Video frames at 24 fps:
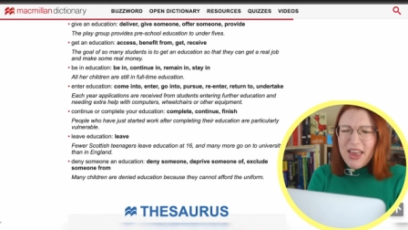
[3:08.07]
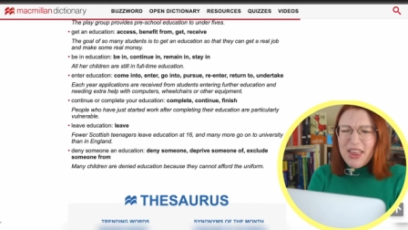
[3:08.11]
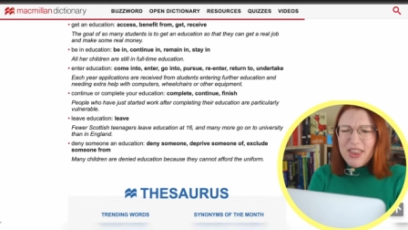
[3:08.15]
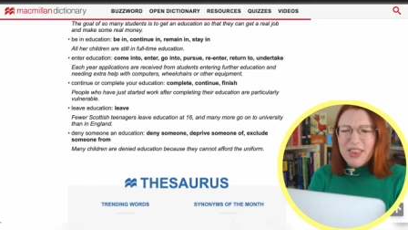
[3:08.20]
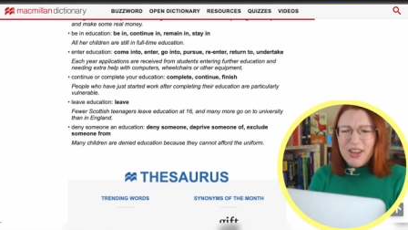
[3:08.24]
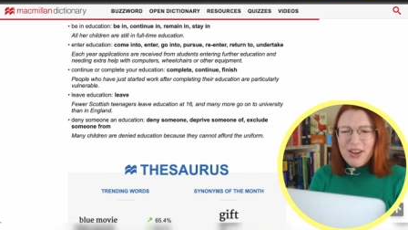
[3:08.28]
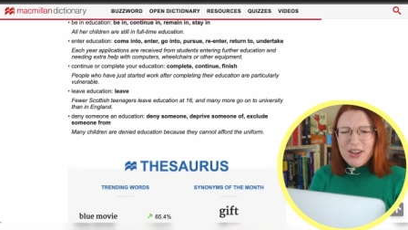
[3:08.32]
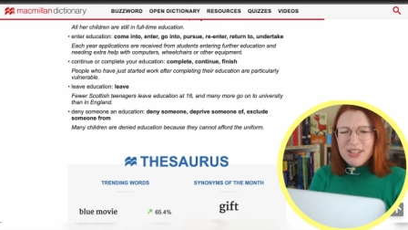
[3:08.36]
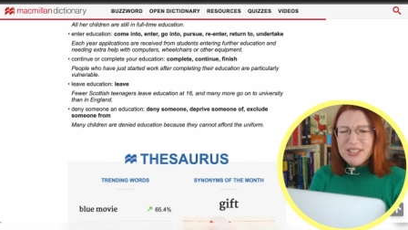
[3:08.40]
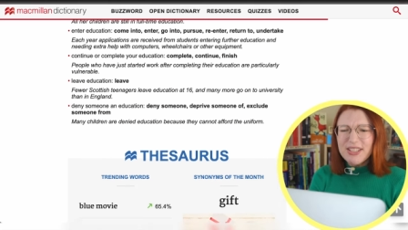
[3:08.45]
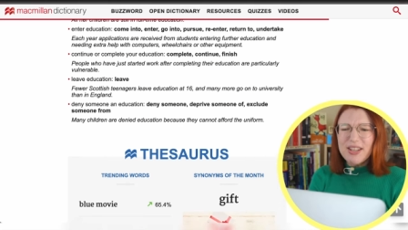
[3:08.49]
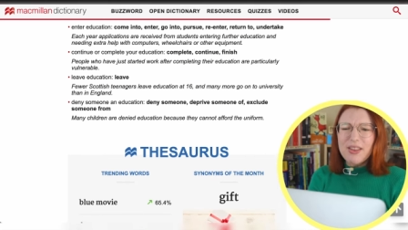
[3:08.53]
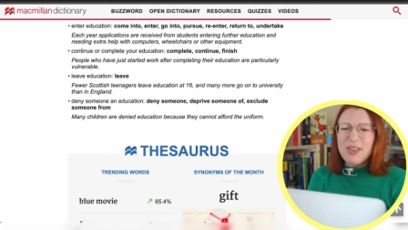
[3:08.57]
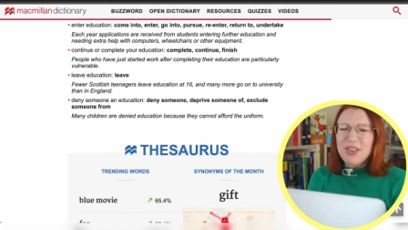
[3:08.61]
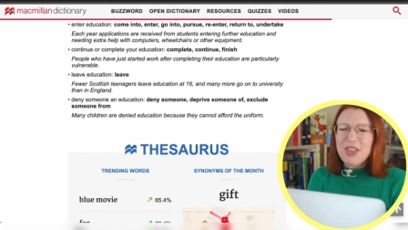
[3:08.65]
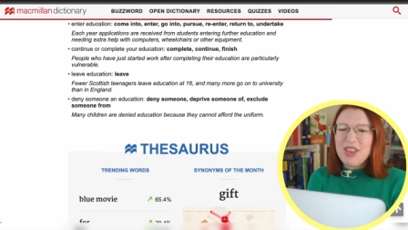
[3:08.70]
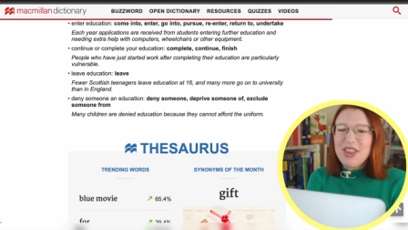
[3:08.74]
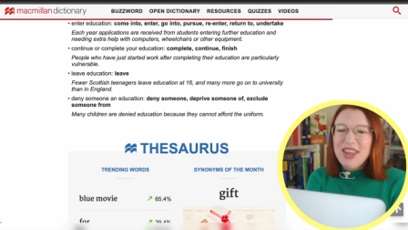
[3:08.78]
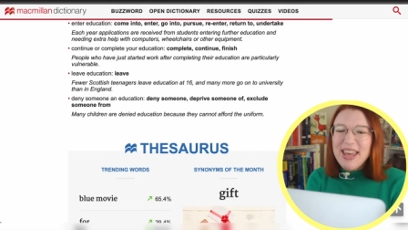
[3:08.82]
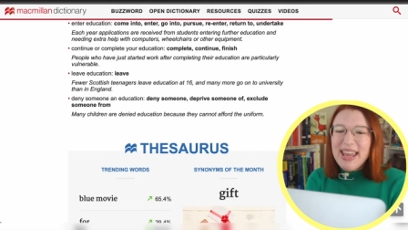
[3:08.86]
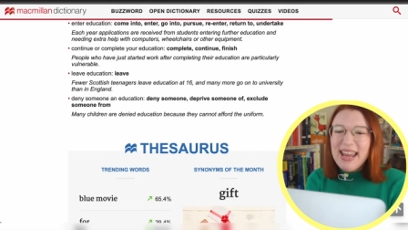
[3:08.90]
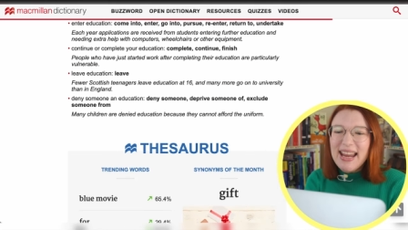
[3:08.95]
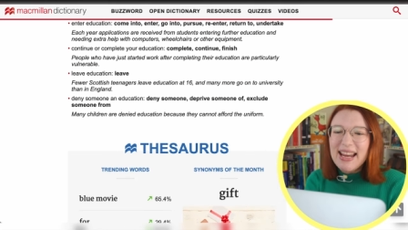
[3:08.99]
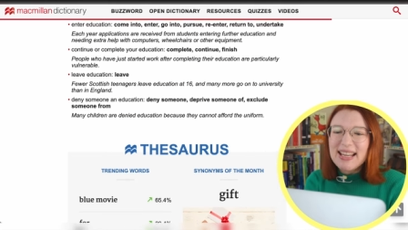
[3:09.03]
The awesome
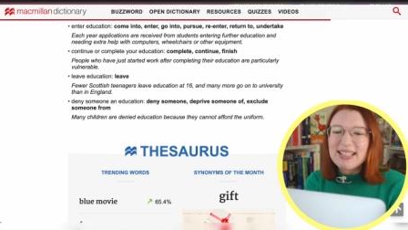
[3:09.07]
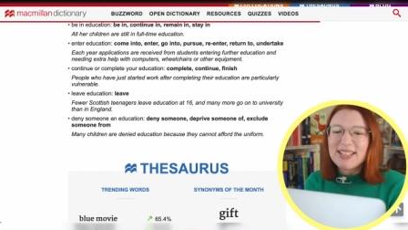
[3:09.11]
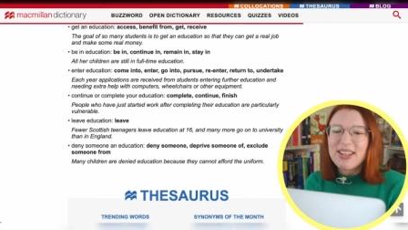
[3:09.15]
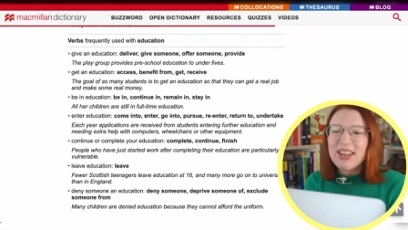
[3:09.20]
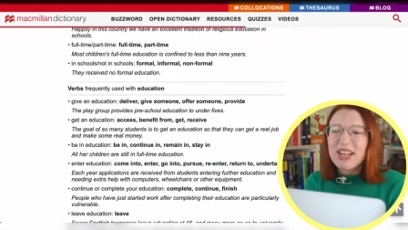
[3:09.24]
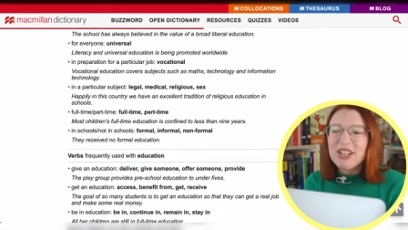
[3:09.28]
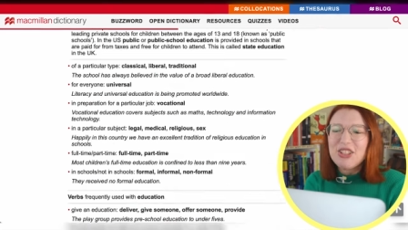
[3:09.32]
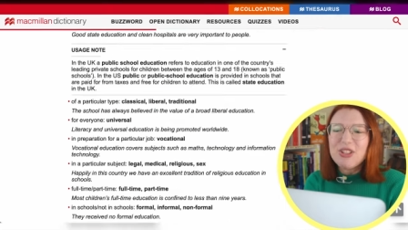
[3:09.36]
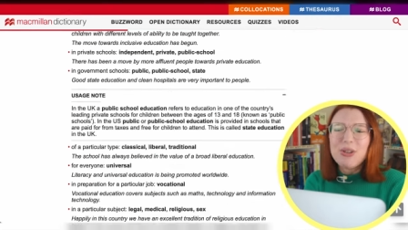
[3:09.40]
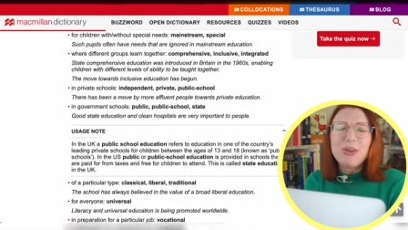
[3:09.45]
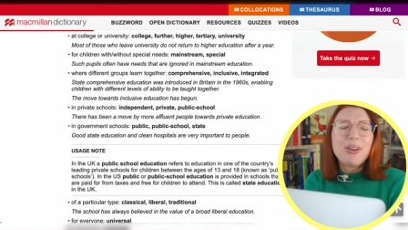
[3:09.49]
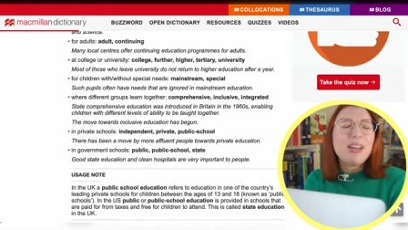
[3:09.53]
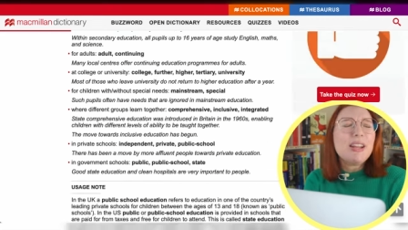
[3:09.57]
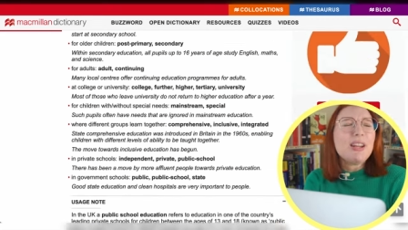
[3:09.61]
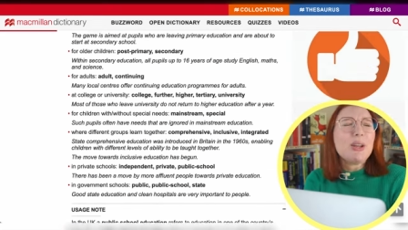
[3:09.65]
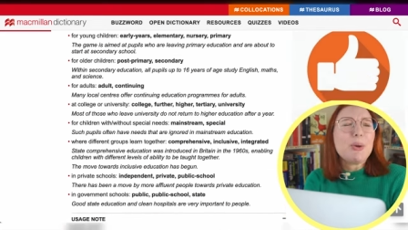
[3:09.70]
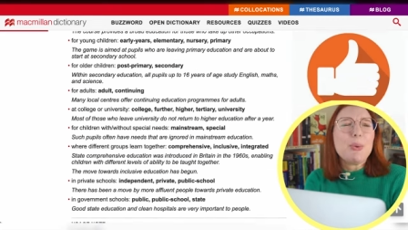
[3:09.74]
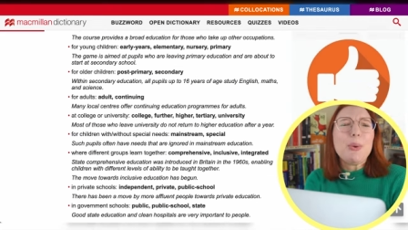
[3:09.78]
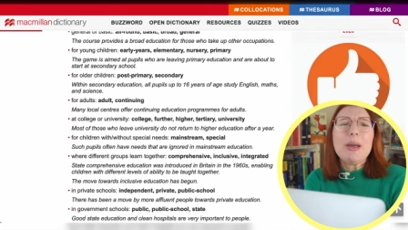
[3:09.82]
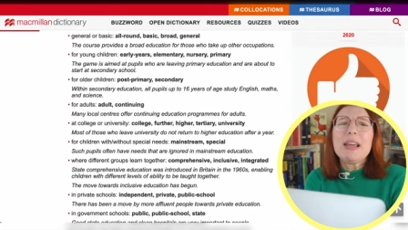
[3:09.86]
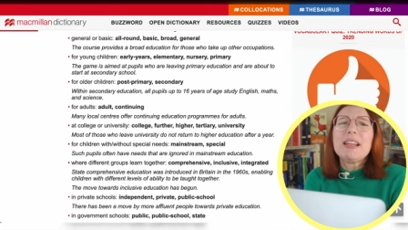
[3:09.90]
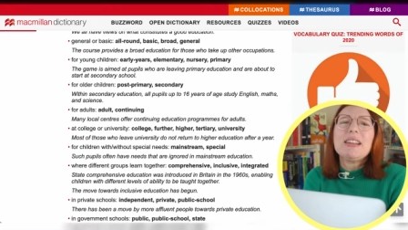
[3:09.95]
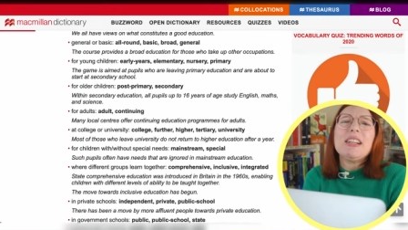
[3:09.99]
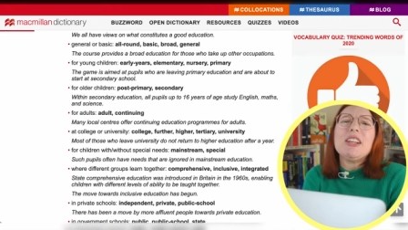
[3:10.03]
thing is that you can
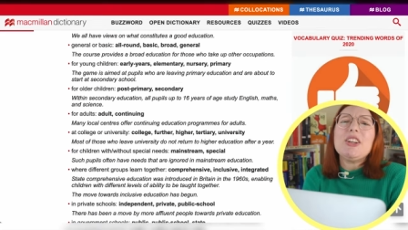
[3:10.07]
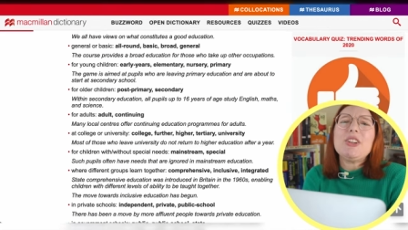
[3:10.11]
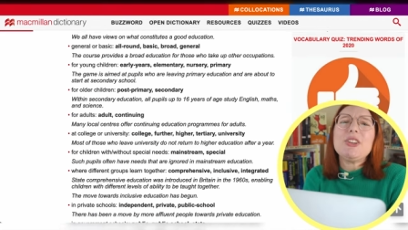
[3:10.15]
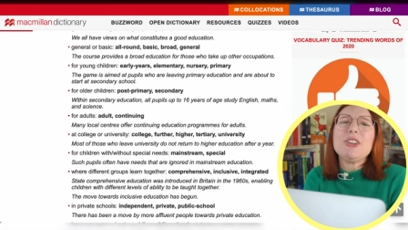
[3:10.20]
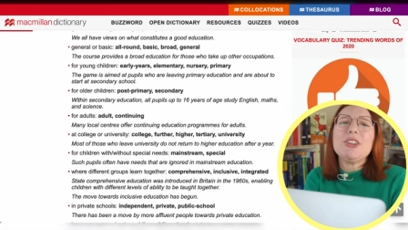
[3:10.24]
quickly